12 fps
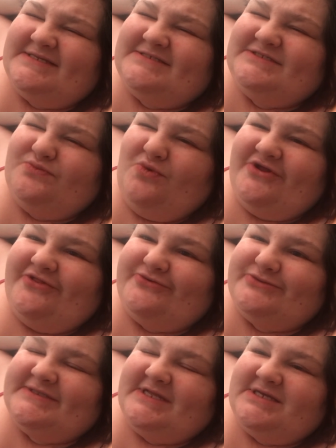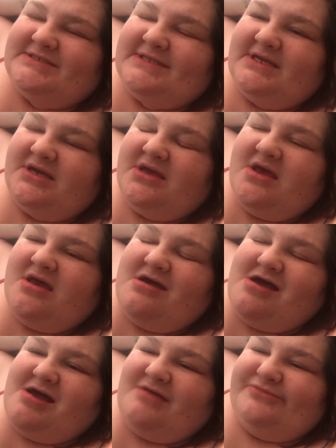it's one of those things. Like,
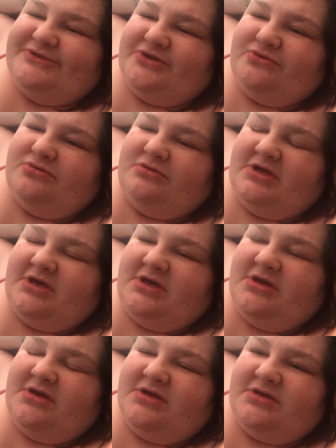I'm so, like,